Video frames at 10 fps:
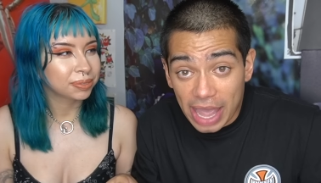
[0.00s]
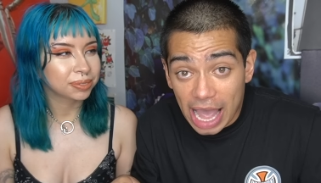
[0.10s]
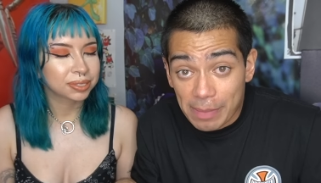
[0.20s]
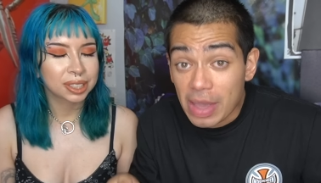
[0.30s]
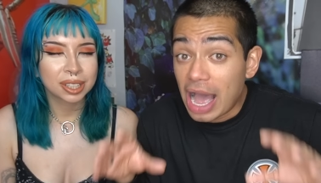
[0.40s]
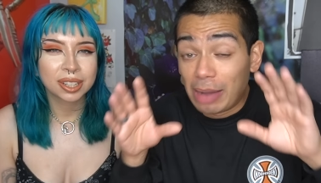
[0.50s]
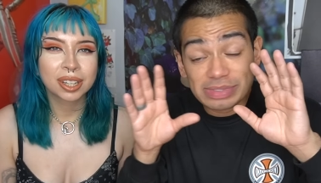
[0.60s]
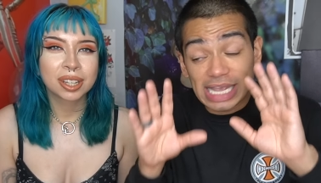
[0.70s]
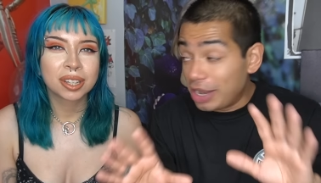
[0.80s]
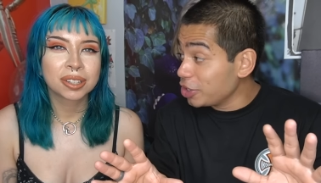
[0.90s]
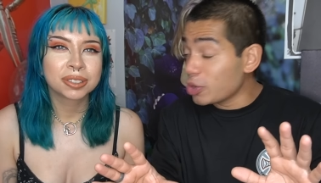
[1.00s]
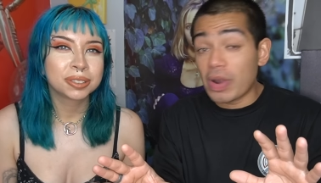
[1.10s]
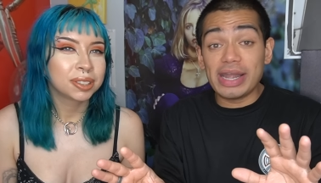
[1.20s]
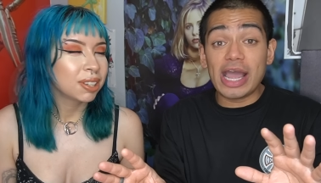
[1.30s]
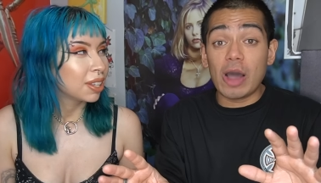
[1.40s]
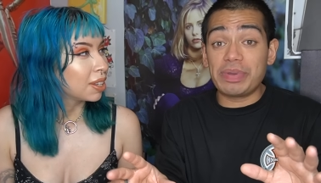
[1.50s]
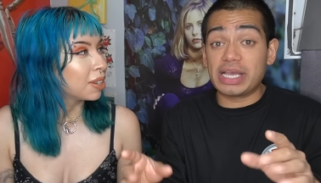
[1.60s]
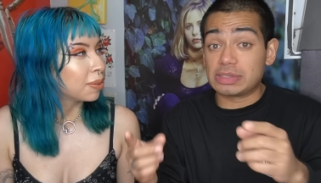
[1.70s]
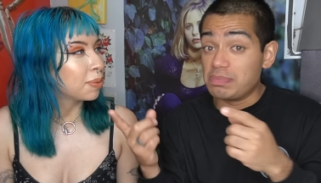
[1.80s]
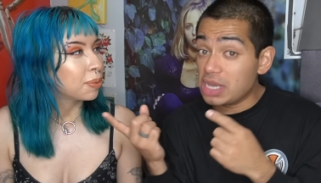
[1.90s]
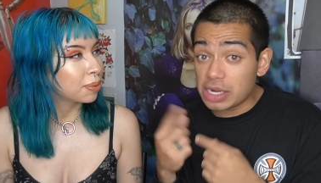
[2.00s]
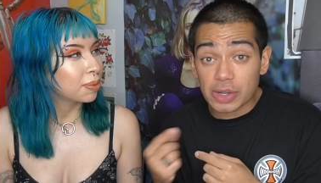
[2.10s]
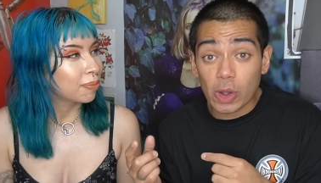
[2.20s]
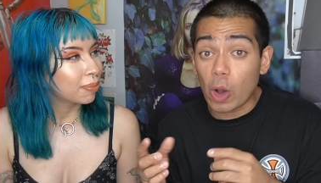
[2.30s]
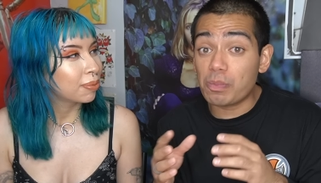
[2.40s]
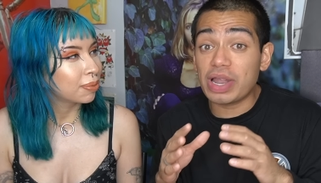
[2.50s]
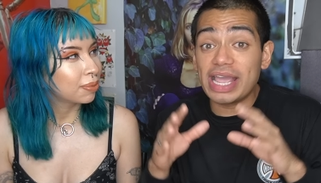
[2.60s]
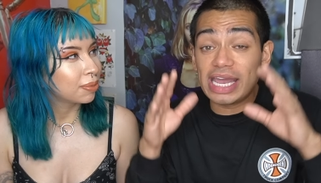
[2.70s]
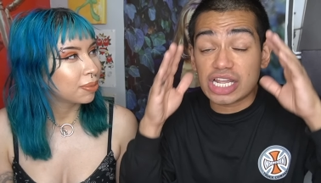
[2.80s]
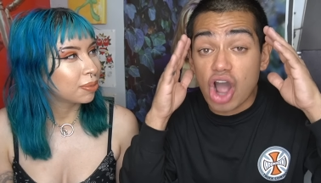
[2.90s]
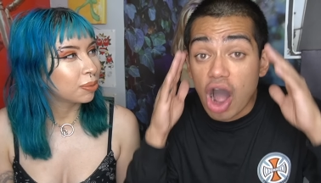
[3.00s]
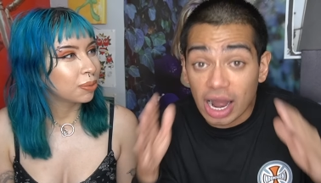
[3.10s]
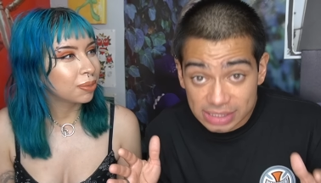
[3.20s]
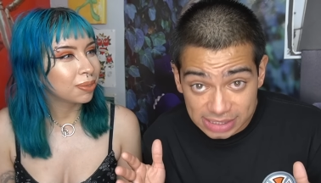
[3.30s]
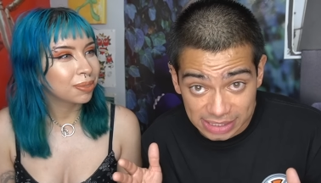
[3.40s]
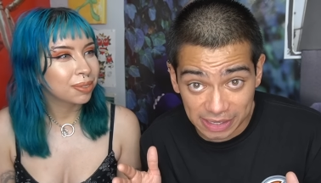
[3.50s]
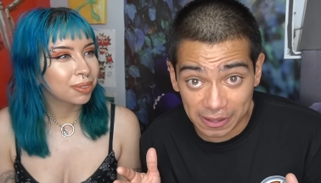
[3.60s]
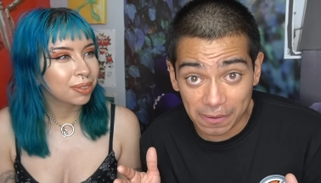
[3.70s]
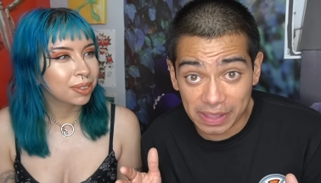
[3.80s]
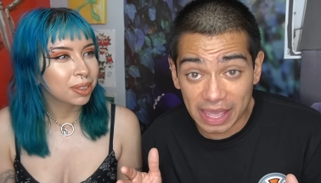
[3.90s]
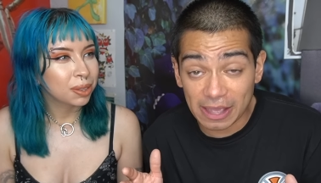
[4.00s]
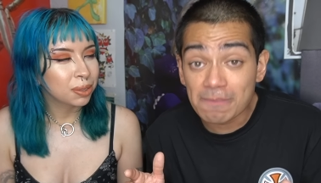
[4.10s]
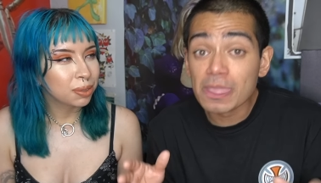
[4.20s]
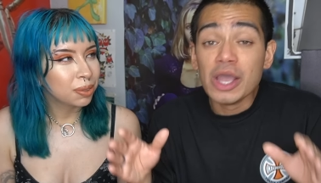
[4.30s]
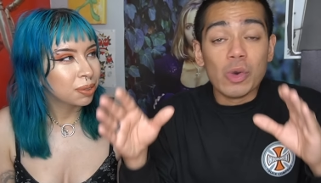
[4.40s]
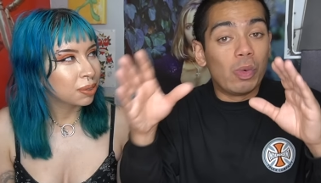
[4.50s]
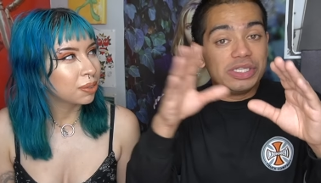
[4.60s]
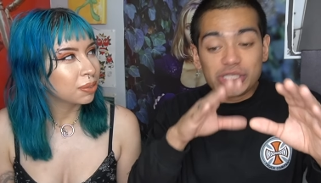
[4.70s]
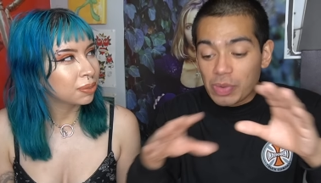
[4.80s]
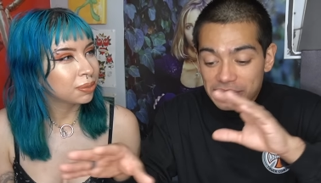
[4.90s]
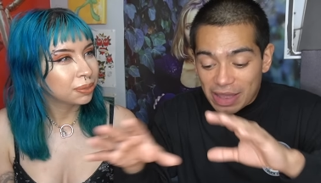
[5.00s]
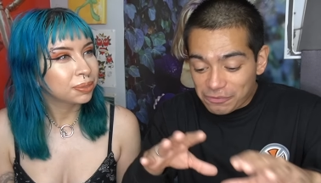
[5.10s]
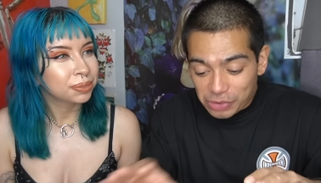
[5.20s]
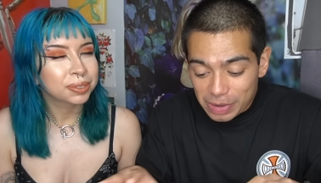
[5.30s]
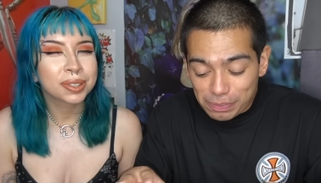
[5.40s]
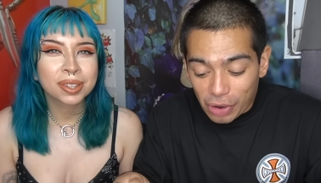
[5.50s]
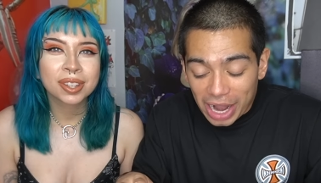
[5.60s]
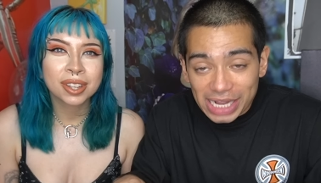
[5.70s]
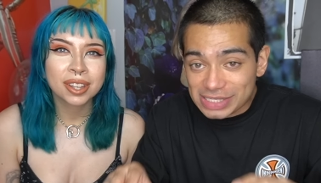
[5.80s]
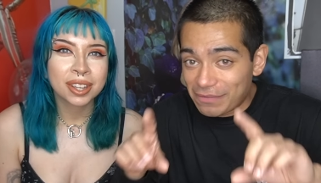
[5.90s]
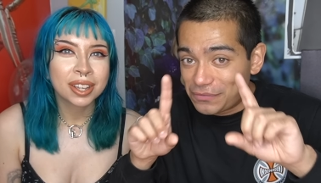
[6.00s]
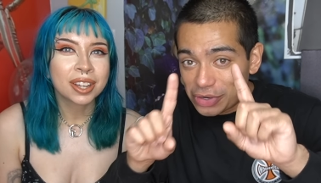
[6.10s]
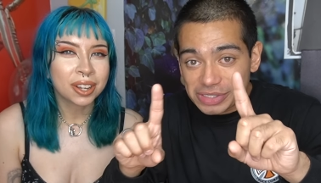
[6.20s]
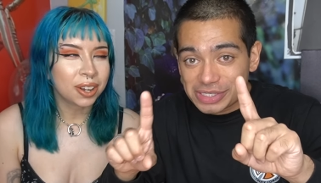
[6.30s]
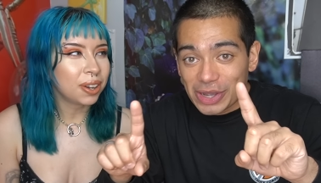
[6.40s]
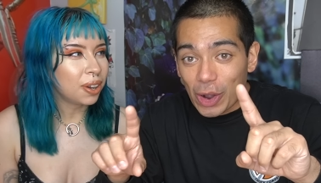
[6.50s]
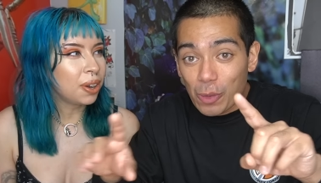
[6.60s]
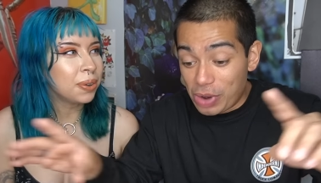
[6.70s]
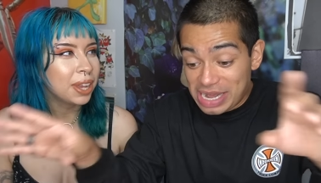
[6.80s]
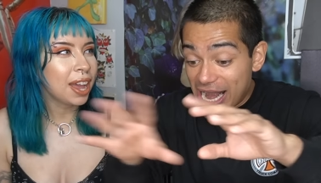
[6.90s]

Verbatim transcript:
Speaker 1: the app. I'm telling you right now because me and Nicole play it constantly, okay? Once you win that free prize, the first go, oh, with